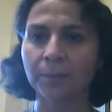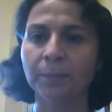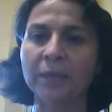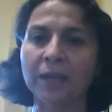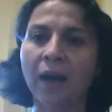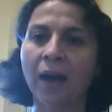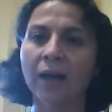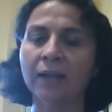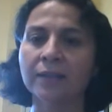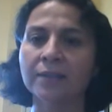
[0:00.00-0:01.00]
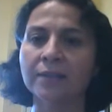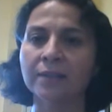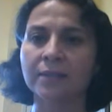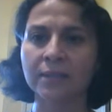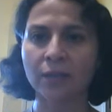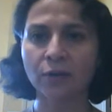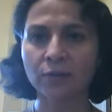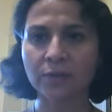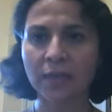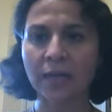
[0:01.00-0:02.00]
beyond
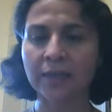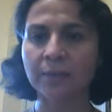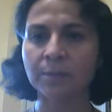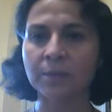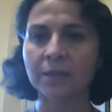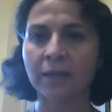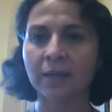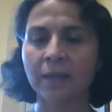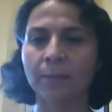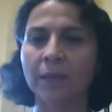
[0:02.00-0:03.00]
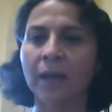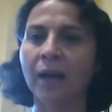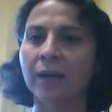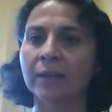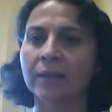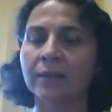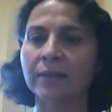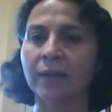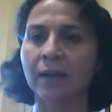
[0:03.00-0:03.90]
stereotypes, beyond